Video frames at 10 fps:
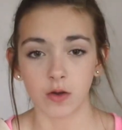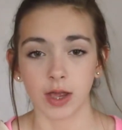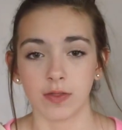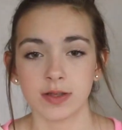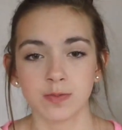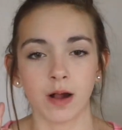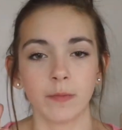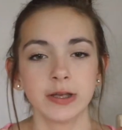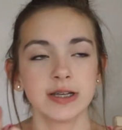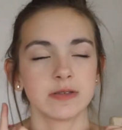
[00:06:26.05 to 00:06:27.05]
Okay, this
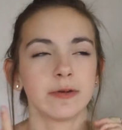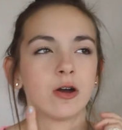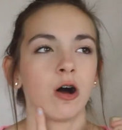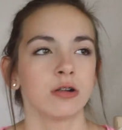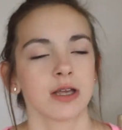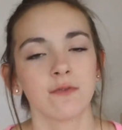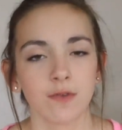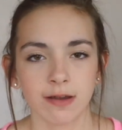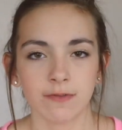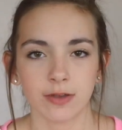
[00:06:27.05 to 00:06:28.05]
probably is my all-time
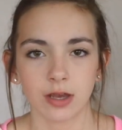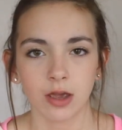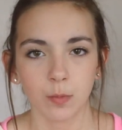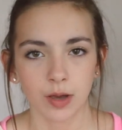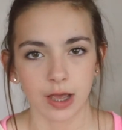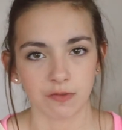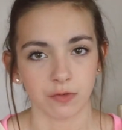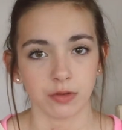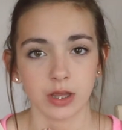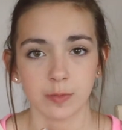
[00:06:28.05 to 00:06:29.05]
favorite video, but I've
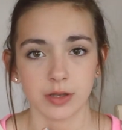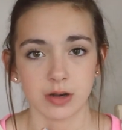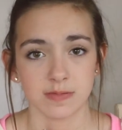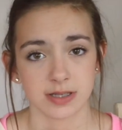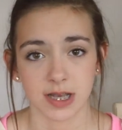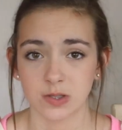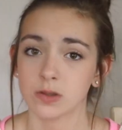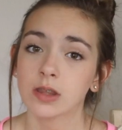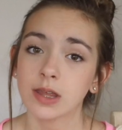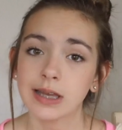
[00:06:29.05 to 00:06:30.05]
really been obsessed with
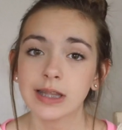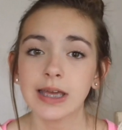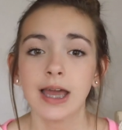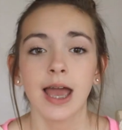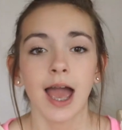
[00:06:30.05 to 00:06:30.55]
it lately.